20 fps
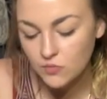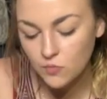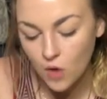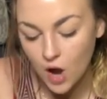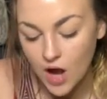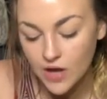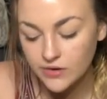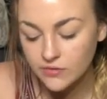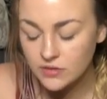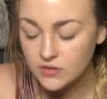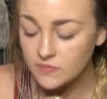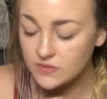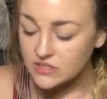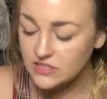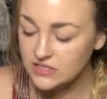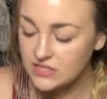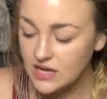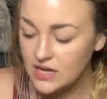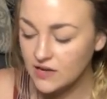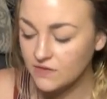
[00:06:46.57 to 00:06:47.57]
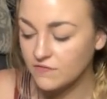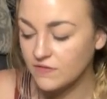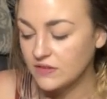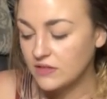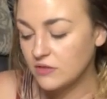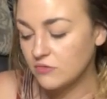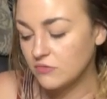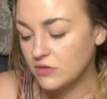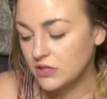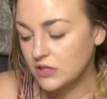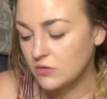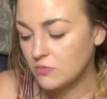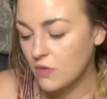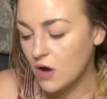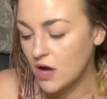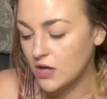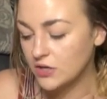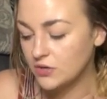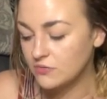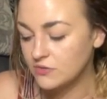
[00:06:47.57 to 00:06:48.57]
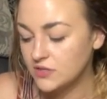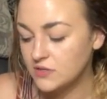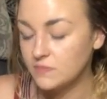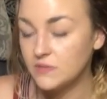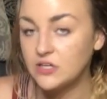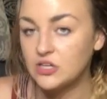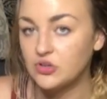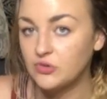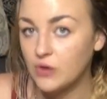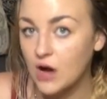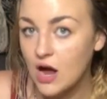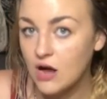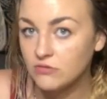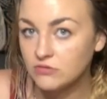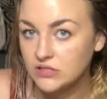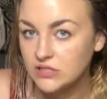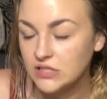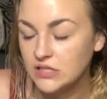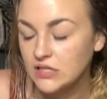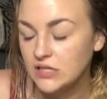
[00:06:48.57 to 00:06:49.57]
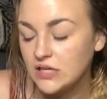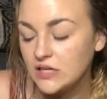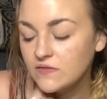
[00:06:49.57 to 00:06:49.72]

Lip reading: want you to be safe and they really want you to be grounded.